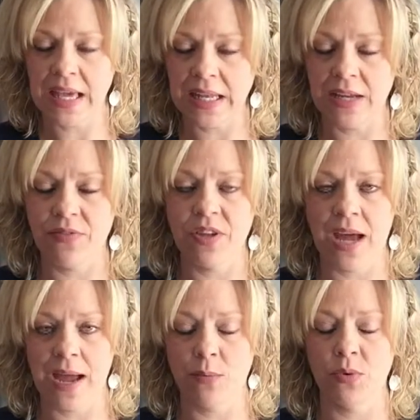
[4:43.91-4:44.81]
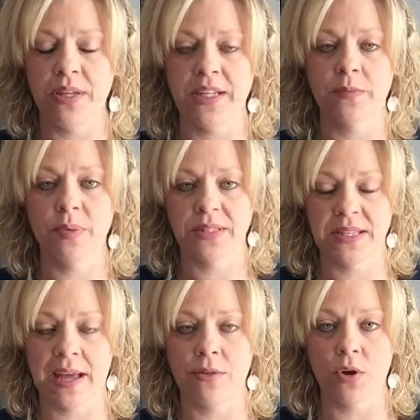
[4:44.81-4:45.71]
in it that I will need to put
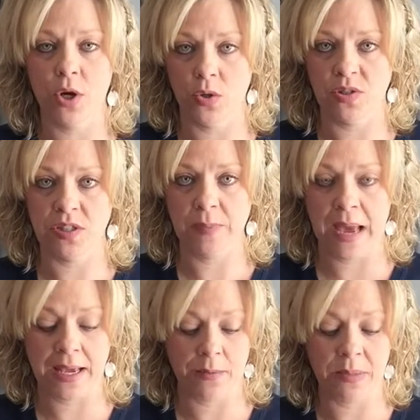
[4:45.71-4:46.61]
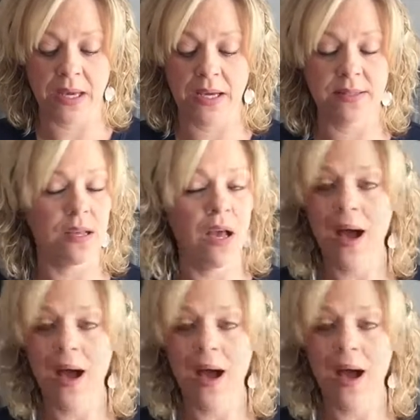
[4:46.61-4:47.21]
together a hostess packet, because